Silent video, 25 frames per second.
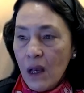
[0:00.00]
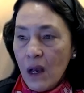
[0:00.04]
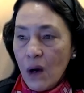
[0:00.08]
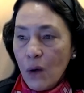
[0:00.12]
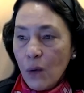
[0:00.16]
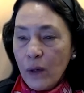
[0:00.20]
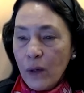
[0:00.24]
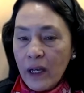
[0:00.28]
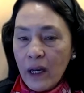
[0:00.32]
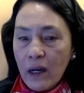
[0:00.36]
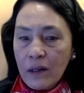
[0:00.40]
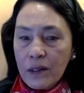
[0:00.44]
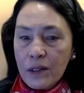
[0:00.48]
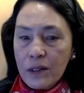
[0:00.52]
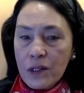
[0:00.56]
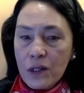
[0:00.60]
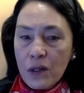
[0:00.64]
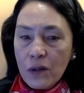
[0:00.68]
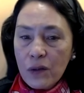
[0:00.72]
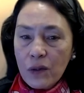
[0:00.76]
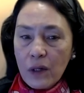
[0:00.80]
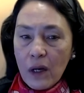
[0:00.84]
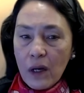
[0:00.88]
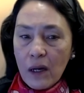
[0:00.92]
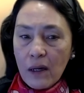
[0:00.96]
We
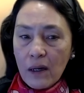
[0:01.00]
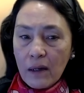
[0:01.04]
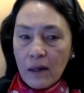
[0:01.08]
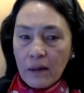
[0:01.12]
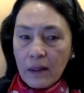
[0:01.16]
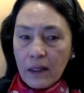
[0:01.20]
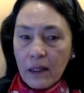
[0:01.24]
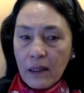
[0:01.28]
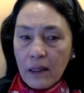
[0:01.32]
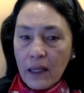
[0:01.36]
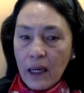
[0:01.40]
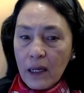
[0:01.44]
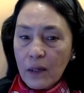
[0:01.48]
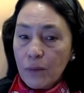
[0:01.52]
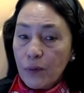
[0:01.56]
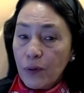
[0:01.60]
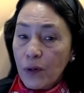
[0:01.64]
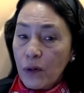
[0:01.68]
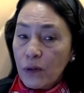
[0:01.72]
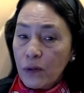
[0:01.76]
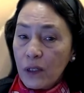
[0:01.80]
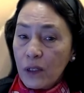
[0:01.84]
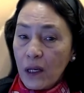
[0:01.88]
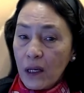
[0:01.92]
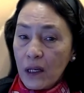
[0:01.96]
also uh, collide
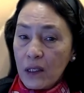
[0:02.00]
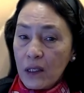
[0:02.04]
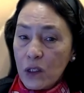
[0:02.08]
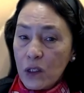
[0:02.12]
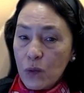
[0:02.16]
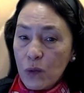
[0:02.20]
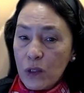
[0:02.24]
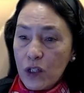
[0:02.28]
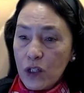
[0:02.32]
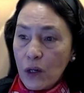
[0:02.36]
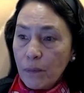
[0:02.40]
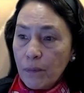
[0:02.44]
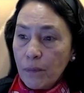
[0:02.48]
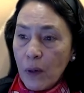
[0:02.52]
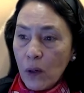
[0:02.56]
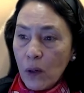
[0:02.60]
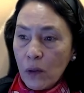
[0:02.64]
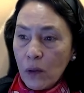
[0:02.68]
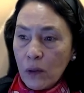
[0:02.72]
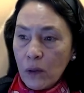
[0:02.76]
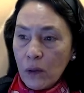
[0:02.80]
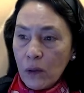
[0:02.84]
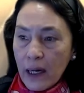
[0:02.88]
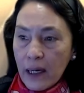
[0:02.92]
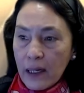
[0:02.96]
protons, which are
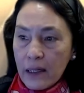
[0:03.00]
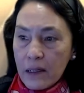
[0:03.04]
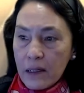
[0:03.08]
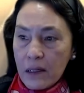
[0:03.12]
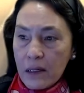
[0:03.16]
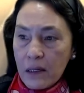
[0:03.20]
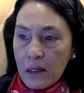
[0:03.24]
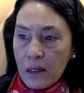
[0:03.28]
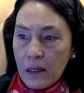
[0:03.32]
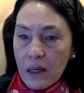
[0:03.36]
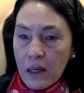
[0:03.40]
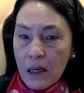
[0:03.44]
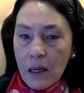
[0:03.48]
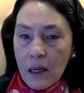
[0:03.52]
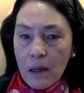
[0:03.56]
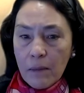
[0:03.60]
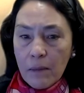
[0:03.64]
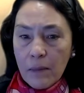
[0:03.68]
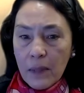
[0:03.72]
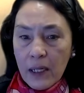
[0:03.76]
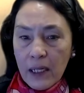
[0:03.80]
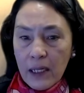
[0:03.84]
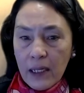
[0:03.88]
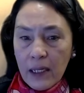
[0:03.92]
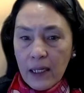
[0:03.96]
polarized,
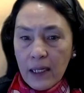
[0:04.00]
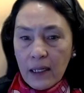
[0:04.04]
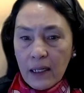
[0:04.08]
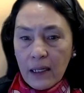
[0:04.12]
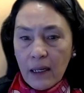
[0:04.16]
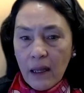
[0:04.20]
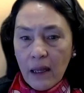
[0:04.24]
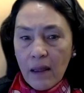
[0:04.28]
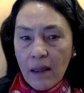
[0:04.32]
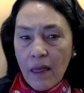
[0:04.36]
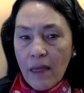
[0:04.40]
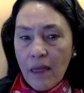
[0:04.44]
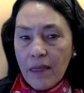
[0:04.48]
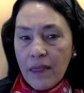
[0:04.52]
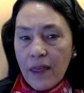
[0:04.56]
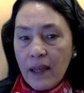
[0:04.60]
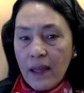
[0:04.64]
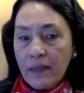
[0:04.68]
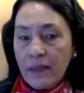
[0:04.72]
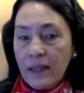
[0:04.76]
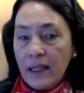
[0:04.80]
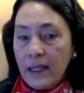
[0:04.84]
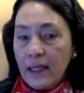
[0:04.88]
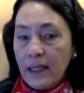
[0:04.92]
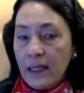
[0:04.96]
meaning that
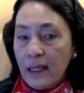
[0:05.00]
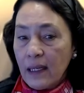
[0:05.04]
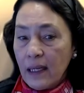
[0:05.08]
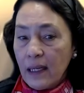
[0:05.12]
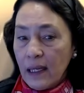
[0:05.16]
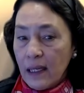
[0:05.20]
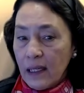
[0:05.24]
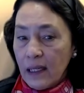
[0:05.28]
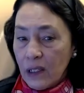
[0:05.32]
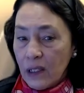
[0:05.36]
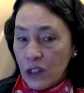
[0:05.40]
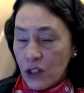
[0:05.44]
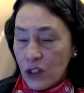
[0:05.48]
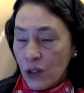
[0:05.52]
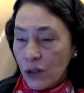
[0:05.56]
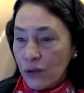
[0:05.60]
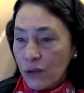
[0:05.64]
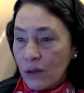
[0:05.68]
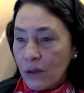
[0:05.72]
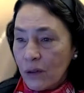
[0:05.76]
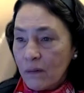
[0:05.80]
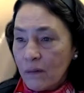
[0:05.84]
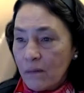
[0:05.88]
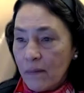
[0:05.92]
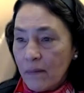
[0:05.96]
the
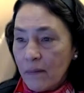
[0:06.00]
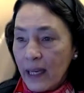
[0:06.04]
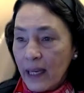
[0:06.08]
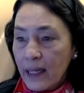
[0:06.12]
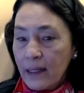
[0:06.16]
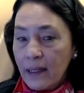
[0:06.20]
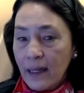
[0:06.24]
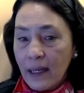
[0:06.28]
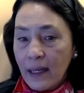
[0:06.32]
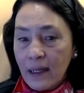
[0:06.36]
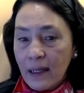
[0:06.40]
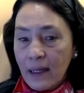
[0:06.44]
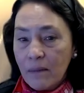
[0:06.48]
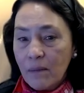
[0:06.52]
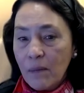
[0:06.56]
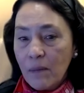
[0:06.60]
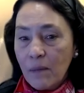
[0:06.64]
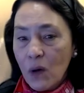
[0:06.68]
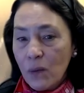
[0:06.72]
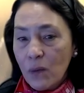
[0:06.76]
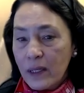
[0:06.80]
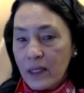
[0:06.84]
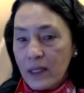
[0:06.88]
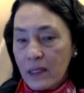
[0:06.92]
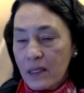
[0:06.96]
internal magnetic
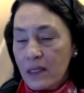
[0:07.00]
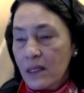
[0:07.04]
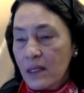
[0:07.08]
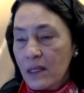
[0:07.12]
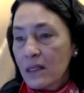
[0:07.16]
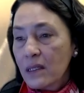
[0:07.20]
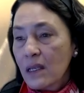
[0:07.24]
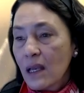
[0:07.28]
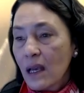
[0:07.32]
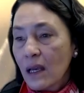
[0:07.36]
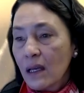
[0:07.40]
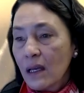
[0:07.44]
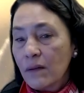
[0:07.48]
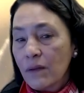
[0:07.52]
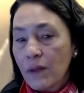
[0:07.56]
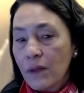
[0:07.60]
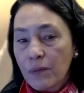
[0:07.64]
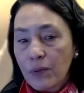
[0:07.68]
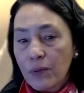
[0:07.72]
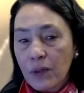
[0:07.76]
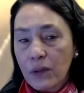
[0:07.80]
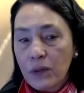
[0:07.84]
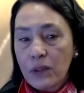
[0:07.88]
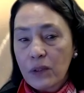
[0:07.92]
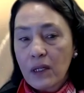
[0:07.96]
moments inside of the
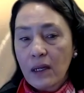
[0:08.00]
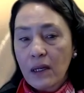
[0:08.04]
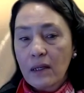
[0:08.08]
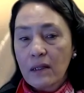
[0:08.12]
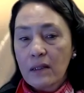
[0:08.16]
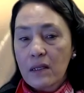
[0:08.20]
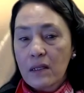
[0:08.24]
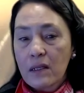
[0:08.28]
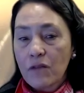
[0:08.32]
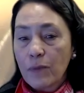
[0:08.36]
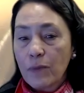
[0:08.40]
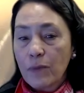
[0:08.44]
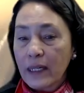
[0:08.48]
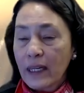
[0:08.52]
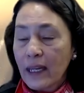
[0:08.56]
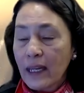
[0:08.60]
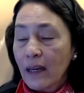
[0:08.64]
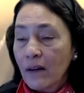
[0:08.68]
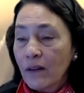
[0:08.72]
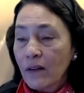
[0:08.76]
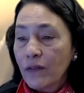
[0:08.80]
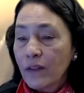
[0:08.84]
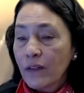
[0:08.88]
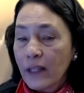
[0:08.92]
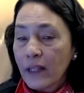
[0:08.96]
protons have been
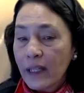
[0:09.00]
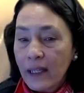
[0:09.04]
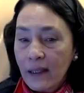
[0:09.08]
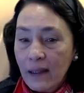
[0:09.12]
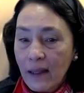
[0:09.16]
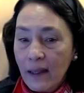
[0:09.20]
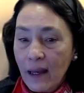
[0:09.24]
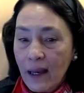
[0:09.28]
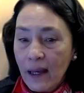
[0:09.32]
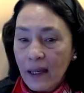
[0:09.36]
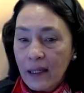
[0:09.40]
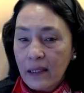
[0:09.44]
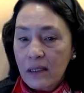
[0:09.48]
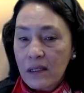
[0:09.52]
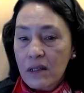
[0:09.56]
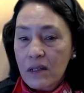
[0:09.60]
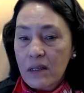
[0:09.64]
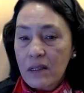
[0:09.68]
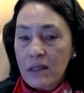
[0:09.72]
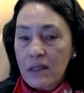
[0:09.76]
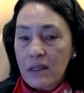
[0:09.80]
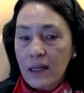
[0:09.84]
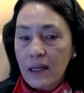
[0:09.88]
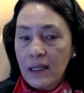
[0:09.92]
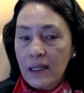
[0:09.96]
carefully aligned to
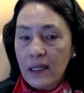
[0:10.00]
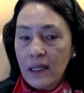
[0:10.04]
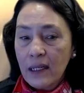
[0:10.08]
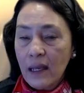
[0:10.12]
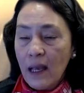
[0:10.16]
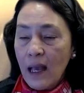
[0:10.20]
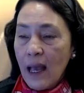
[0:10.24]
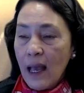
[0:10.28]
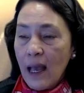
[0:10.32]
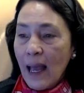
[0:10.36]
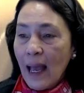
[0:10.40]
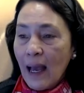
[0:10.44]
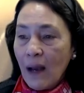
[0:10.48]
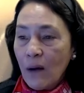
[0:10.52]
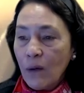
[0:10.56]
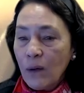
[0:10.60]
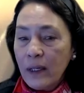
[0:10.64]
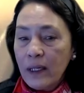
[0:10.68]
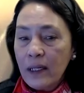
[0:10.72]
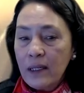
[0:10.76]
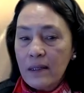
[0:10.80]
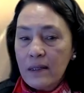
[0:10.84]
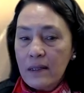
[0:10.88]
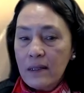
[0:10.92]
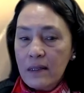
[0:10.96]
study how it
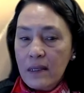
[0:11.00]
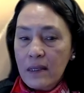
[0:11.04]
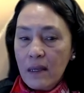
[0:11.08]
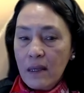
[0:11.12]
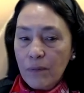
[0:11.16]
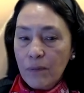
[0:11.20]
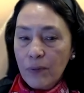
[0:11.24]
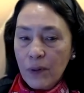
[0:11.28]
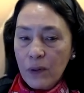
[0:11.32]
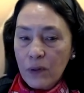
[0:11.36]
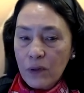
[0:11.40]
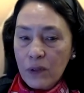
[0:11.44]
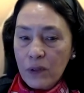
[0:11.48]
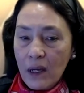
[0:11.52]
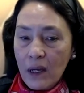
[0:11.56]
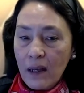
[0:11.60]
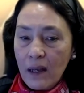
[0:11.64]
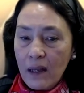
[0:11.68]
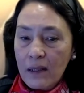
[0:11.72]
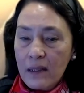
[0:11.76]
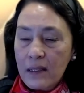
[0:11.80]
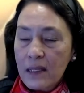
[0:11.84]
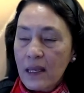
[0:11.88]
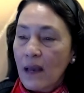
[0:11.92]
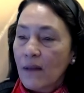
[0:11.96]
is that
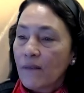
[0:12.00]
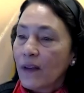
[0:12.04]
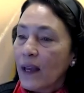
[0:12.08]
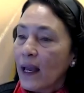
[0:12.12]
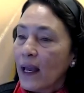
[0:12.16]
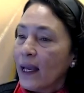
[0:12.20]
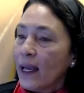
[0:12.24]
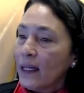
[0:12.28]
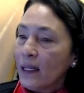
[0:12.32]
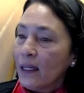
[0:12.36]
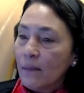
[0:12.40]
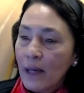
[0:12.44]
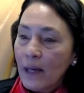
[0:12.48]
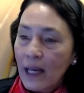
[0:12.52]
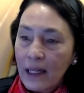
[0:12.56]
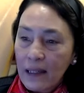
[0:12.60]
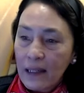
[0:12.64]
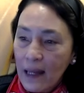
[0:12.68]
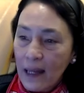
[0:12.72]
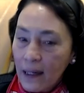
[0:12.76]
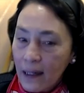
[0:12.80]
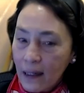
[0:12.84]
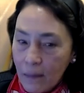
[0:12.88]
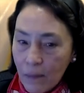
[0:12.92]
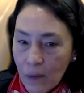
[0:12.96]
protons have any
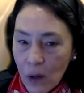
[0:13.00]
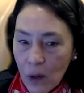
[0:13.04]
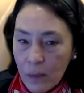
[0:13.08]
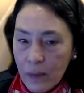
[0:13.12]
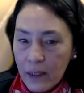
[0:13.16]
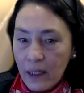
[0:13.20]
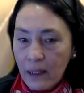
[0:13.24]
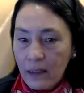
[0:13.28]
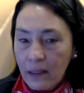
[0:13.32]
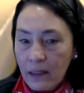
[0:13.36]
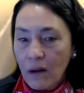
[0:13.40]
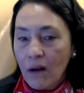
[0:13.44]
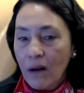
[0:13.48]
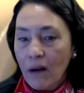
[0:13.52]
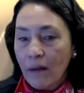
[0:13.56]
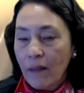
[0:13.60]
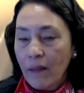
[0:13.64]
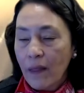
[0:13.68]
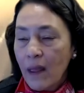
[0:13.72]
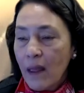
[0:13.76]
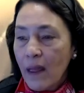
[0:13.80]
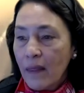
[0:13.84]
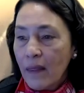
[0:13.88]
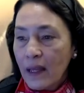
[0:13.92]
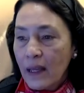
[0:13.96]
magnetic moment at all.
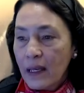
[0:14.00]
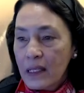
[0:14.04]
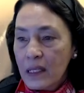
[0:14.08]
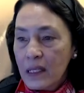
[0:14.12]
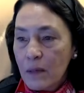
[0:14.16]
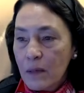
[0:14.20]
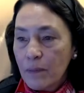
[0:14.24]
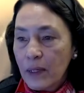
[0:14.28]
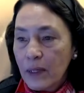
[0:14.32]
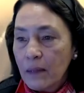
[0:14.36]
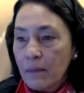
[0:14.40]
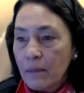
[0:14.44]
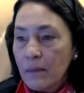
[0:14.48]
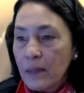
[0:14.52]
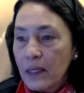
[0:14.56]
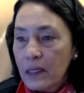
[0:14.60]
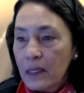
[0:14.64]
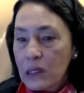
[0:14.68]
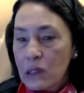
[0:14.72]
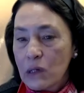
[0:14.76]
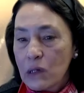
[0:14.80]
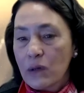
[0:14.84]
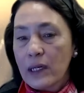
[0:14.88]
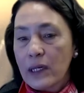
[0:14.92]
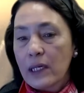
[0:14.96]
That's a big
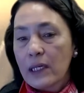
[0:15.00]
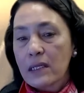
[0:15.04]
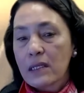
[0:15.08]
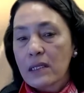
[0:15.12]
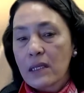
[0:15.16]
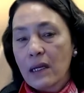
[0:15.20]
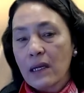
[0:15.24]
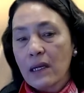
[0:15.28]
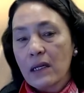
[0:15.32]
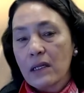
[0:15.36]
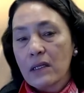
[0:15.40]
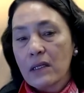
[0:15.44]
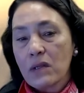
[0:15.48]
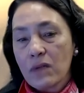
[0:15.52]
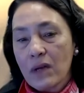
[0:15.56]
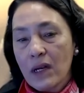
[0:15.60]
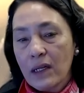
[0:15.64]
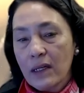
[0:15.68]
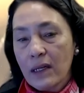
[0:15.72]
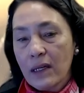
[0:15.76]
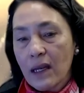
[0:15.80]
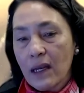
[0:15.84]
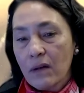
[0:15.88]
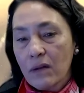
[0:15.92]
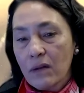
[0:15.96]
mystery in science right
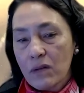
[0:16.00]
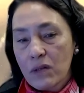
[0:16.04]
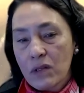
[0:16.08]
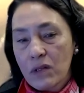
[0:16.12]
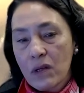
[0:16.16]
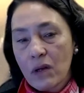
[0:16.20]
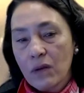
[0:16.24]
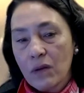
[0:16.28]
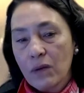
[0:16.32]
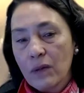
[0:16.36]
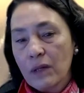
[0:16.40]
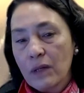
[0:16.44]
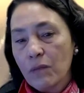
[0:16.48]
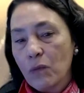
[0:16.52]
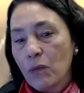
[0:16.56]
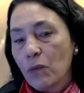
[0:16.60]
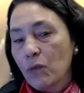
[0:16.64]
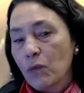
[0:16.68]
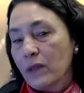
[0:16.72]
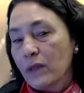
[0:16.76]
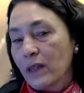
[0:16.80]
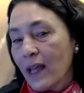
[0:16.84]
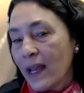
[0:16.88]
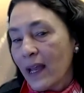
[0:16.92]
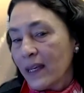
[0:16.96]
now. Mm -hmm. So we
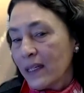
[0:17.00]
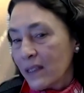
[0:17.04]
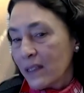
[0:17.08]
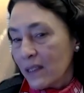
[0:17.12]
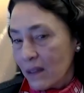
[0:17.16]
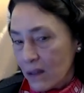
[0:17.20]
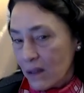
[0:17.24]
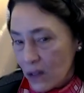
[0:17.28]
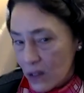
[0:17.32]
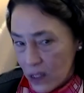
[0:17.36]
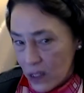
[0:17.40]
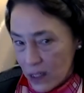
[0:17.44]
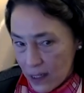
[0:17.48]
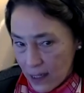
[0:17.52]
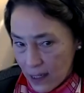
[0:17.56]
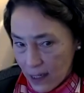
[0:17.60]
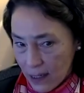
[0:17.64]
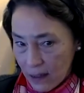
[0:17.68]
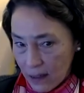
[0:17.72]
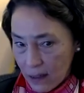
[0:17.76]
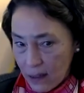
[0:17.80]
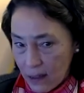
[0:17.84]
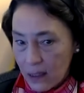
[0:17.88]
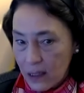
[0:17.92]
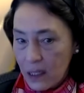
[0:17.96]
would like to
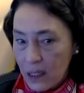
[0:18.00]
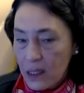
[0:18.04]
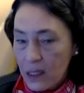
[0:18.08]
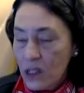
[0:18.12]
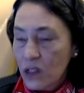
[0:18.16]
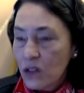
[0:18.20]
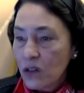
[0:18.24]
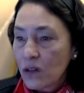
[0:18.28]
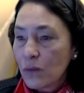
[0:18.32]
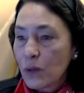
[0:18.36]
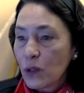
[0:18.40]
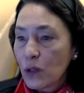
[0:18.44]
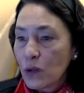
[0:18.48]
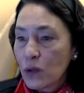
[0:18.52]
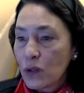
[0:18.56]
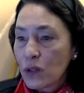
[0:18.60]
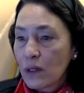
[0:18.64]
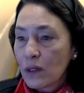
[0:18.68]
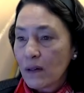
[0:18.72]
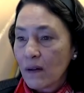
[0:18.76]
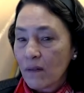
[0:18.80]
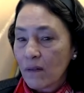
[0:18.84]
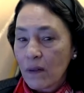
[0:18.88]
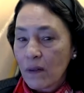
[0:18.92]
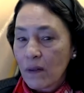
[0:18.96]
understand the
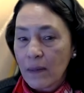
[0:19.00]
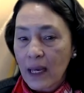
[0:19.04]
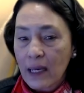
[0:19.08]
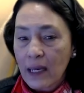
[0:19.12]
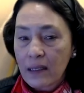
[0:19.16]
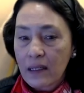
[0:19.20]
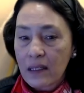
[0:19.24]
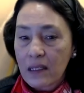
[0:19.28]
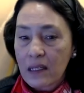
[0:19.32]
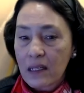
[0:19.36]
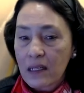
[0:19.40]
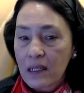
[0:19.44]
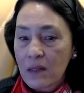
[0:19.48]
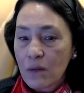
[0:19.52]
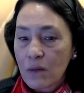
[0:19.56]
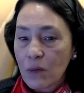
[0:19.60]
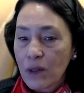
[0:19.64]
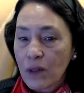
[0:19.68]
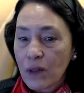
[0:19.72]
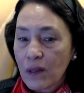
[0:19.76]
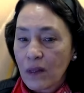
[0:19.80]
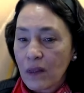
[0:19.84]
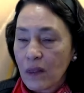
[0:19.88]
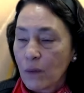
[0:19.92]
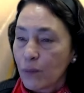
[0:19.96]
distribution of the magnetism
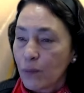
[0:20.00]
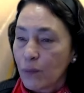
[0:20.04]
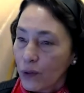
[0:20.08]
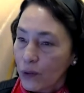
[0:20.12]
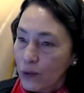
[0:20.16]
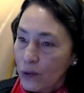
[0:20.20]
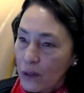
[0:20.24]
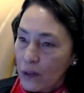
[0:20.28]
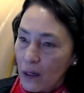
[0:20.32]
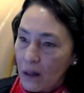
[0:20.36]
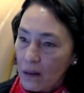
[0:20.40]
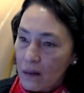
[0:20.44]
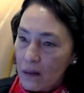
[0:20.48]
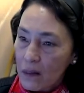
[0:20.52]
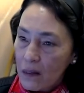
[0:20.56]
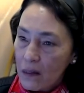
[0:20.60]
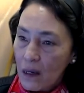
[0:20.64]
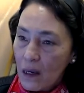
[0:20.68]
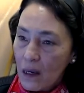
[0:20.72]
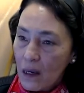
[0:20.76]
within the protons.